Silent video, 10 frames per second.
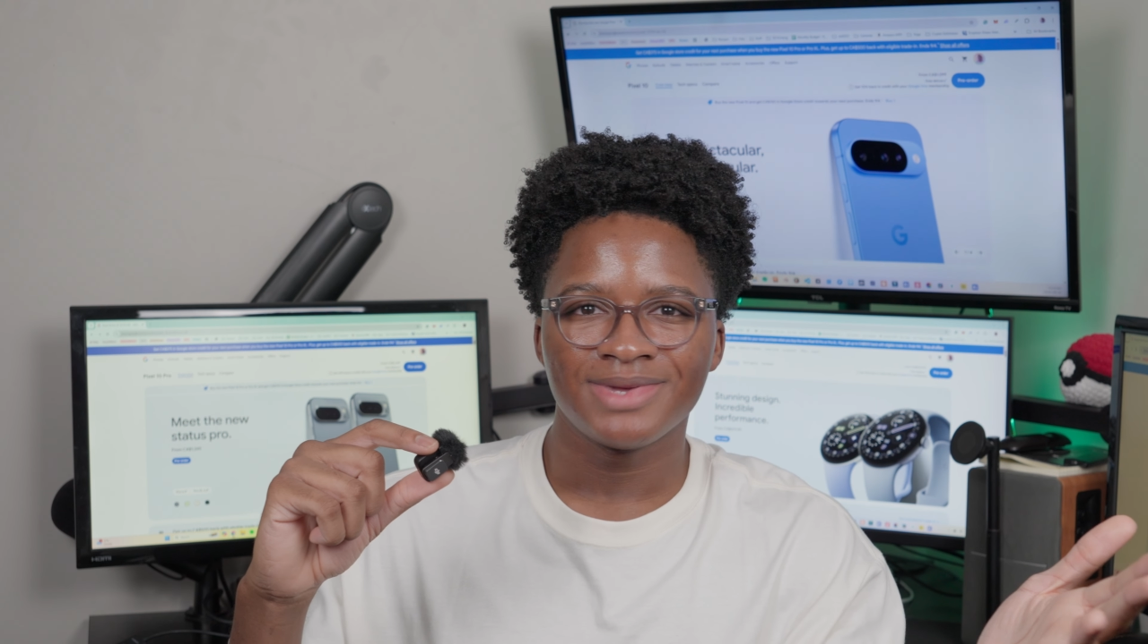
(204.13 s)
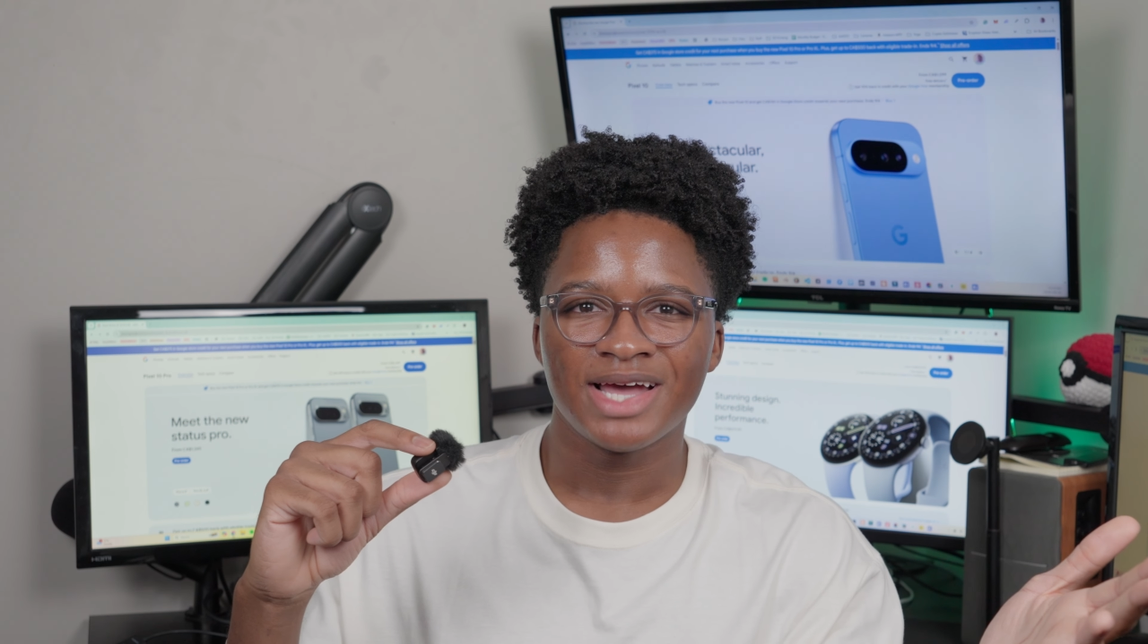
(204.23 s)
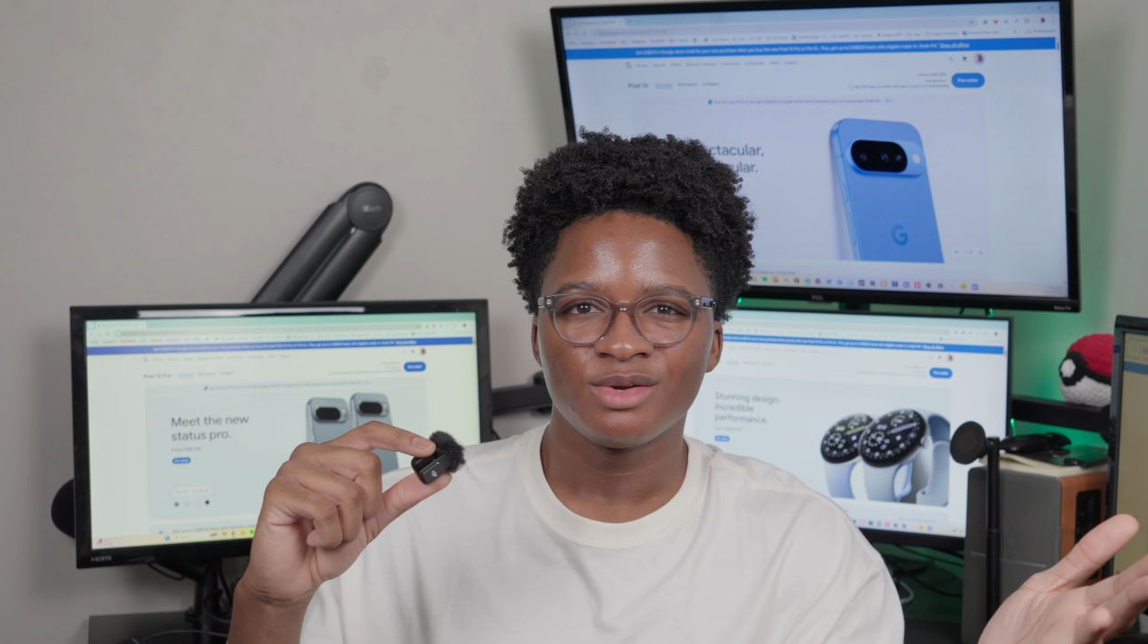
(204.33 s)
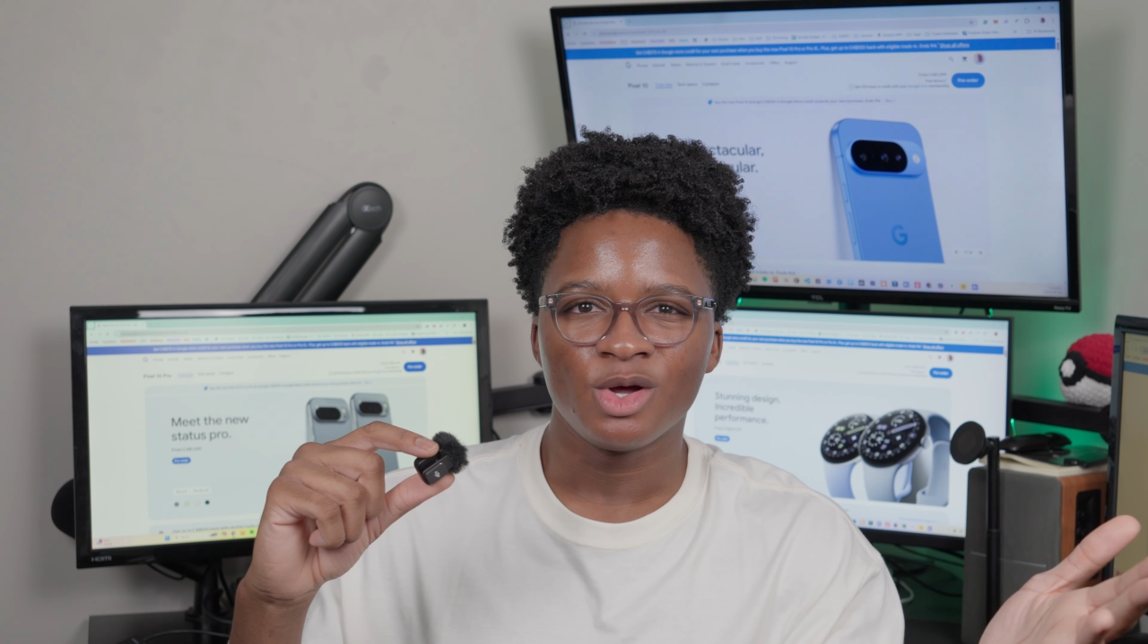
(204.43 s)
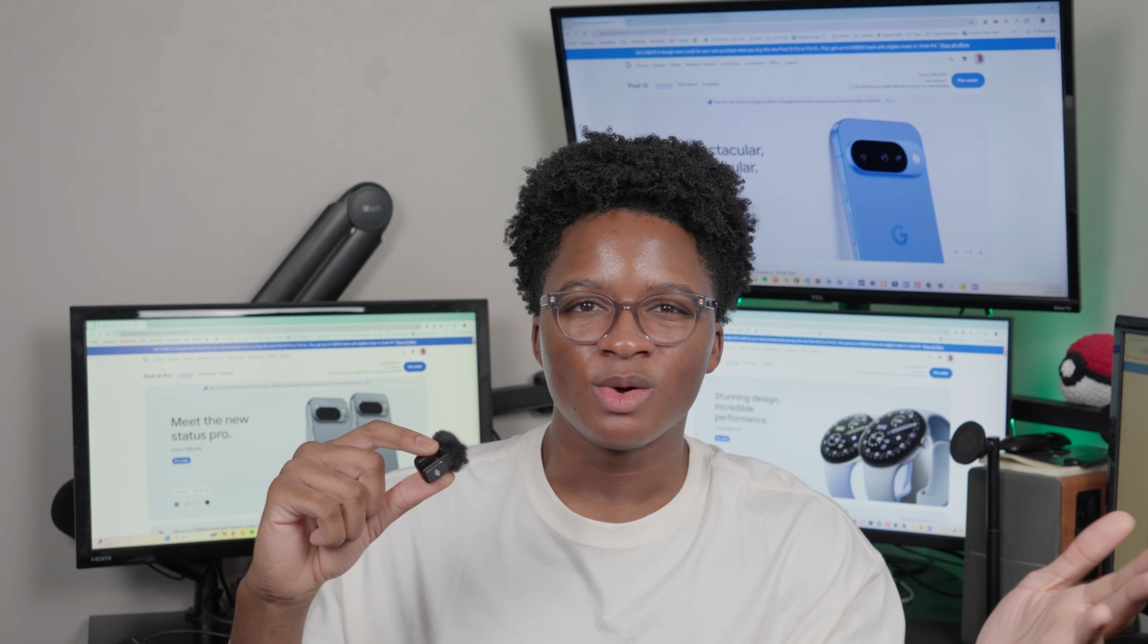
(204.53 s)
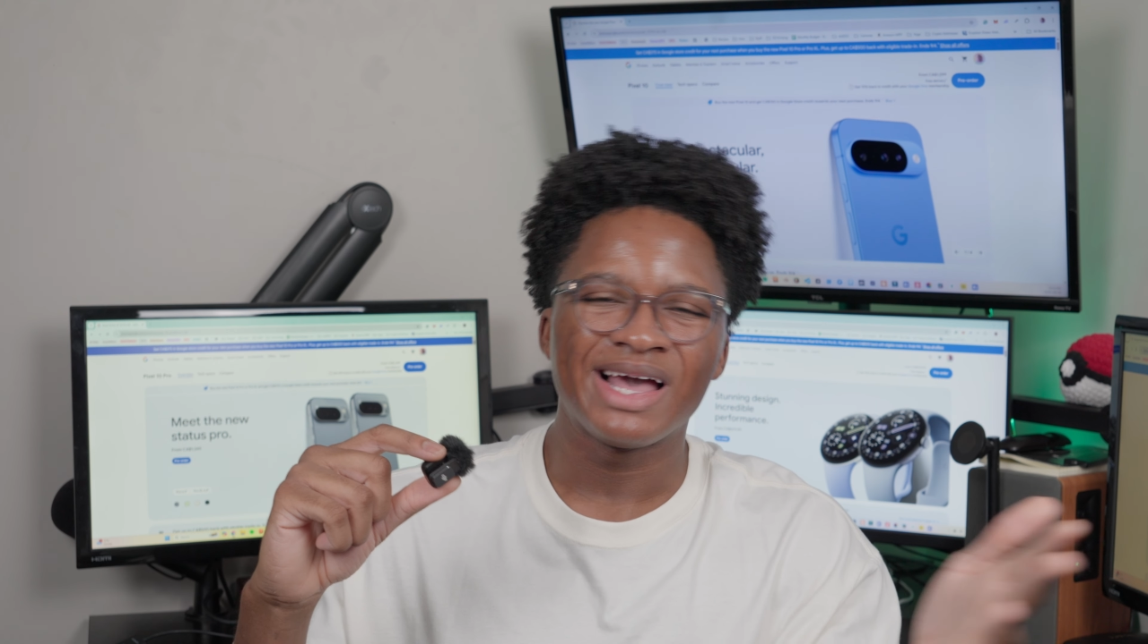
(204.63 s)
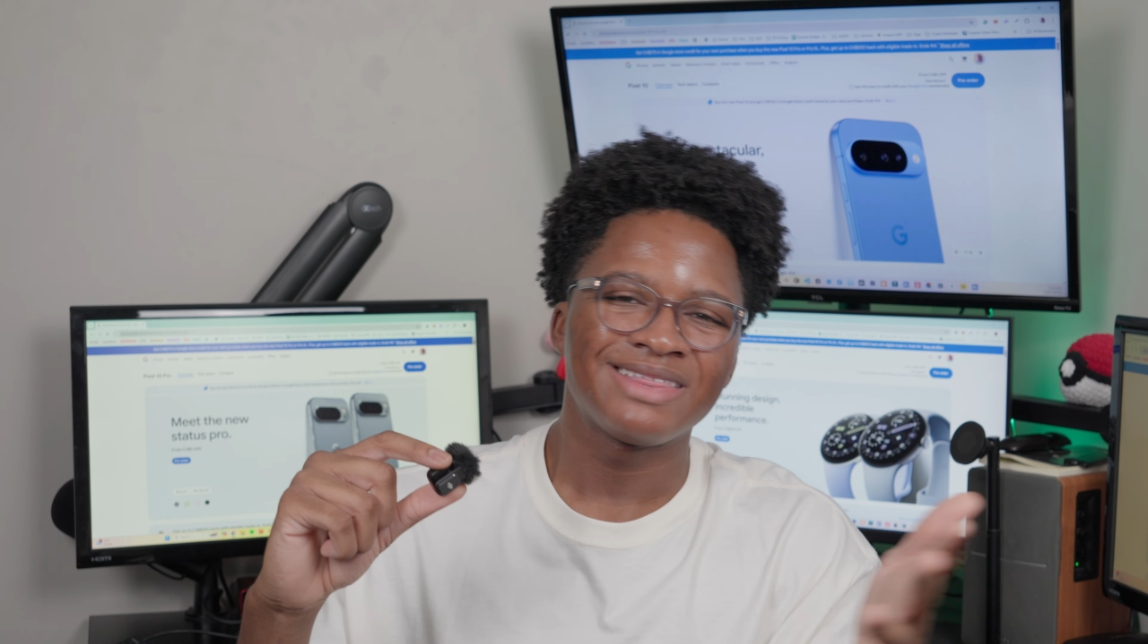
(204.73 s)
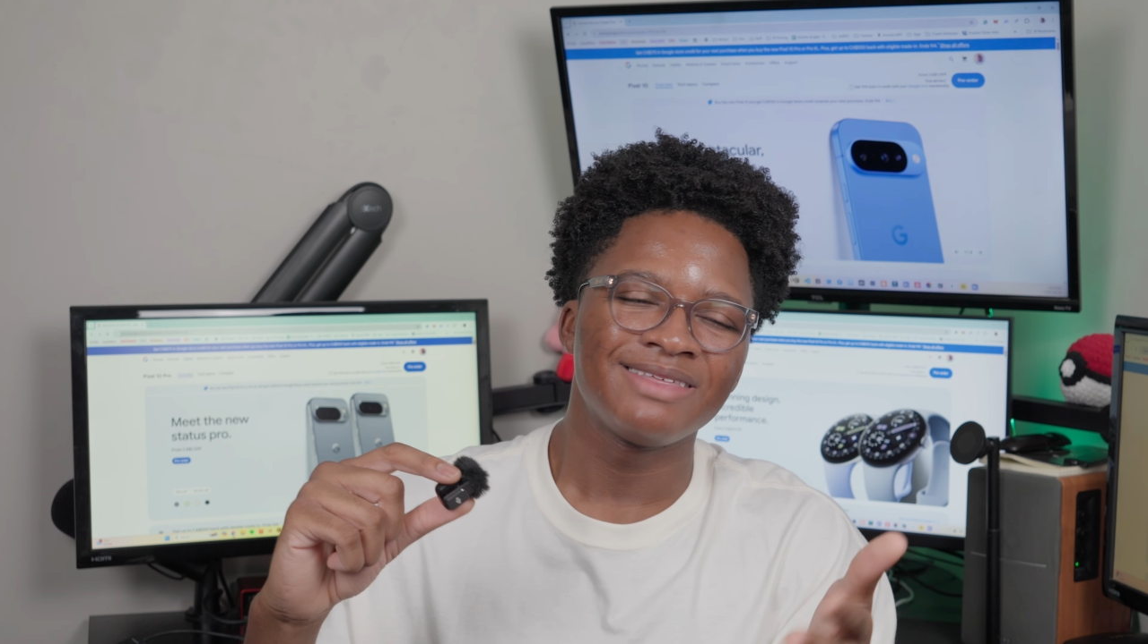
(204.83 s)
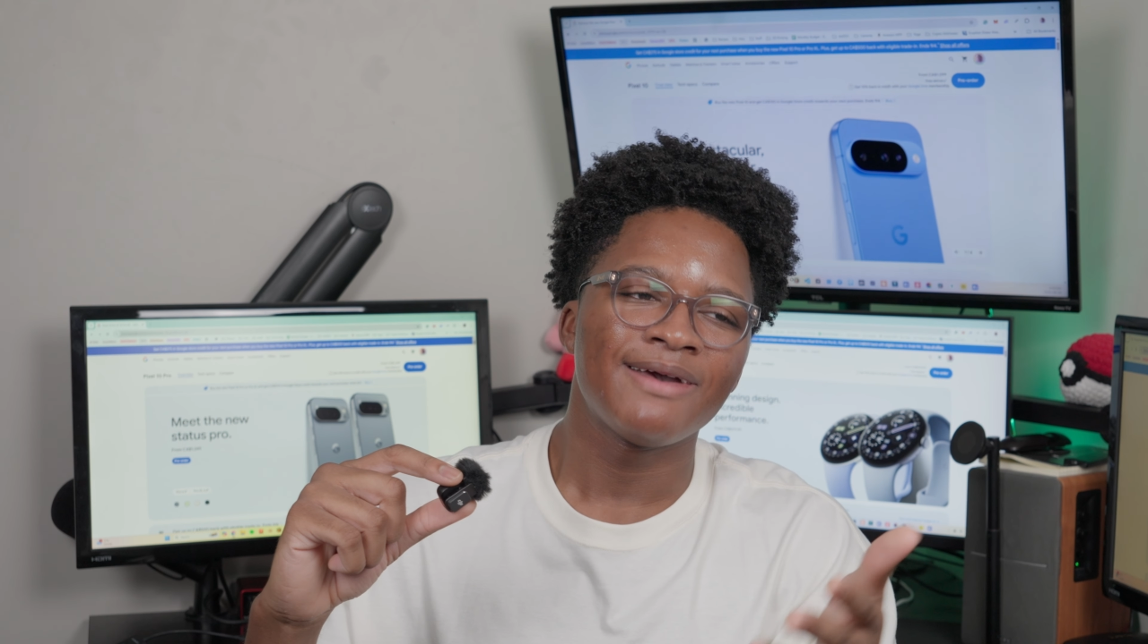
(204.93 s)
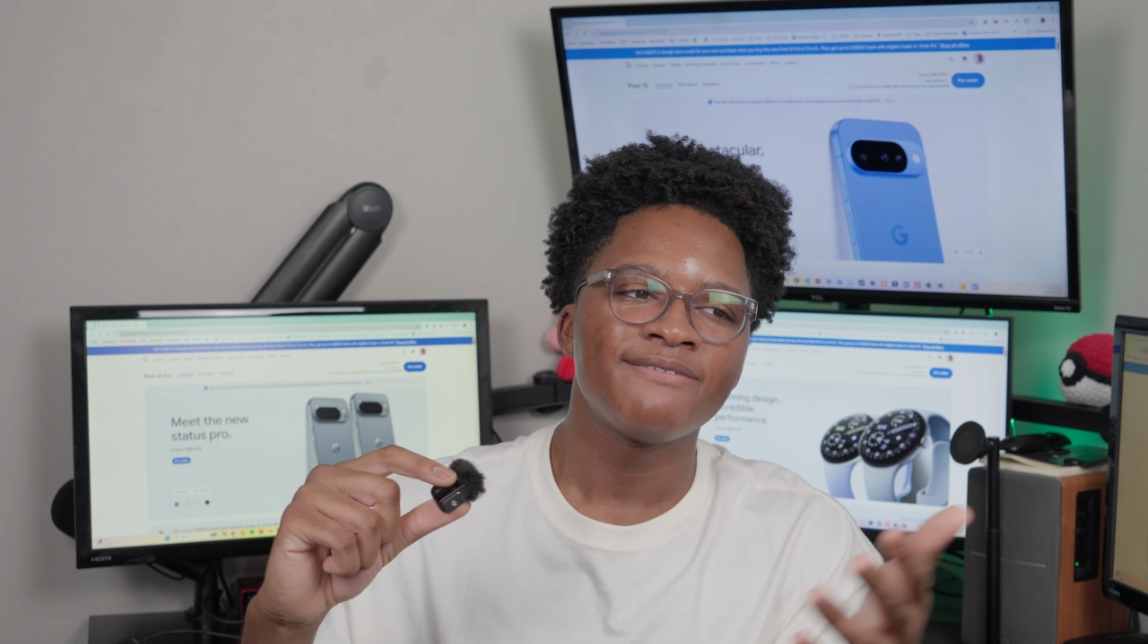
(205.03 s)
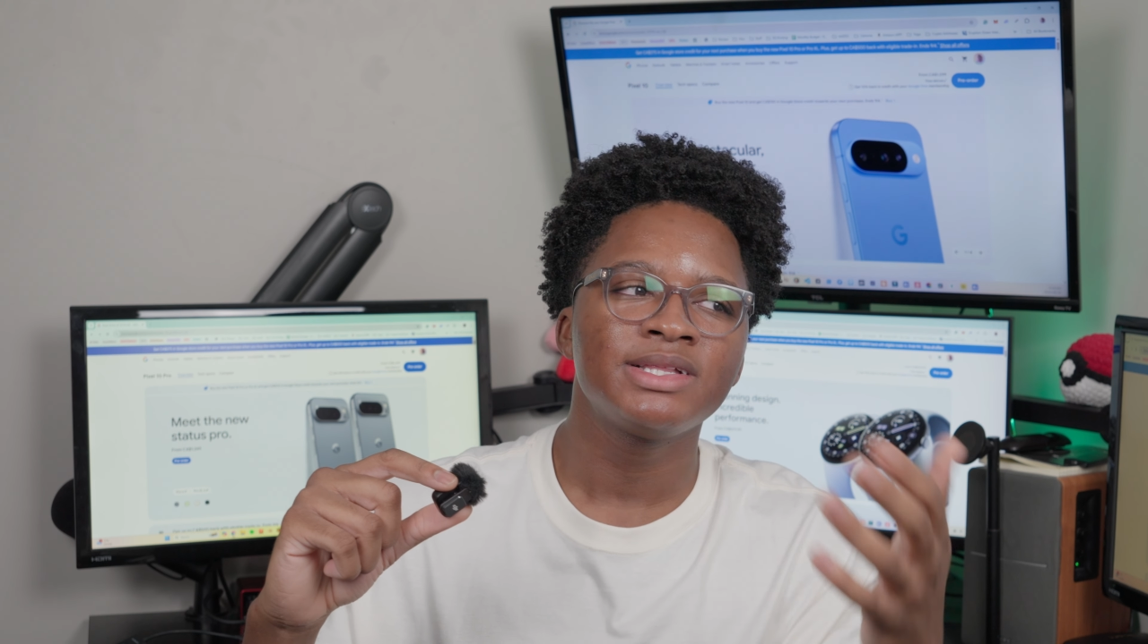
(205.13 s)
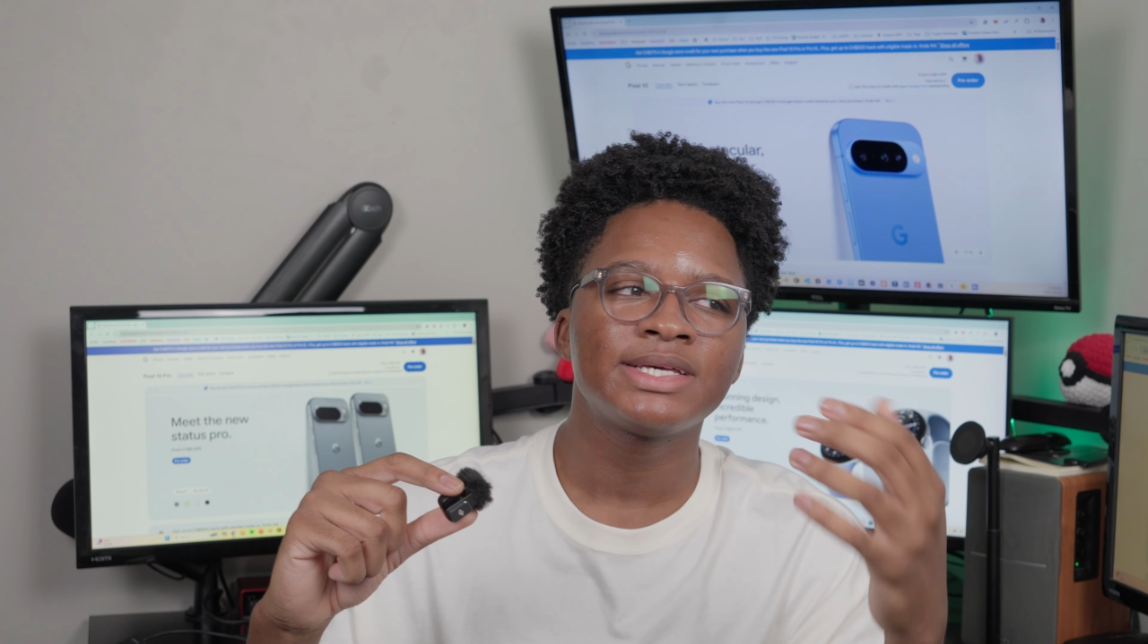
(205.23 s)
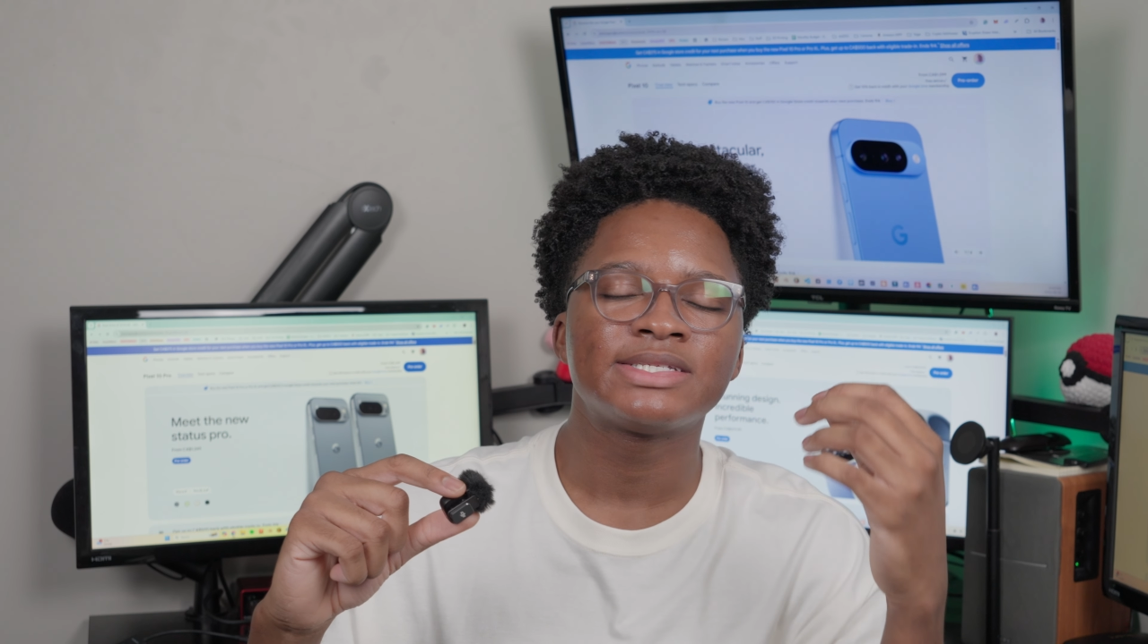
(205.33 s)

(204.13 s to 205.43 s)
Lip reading: I don't know. I feel like